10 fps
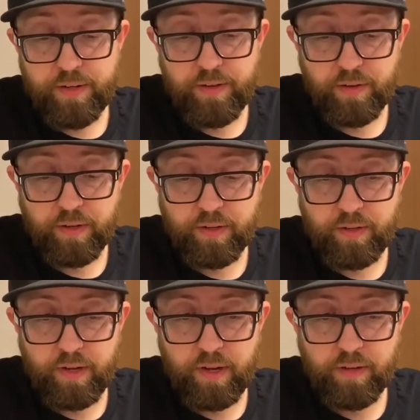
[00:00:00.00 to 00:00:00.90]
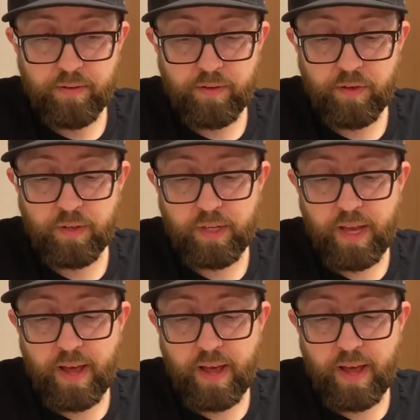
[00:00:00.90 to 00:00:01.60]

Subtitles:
you could certainly have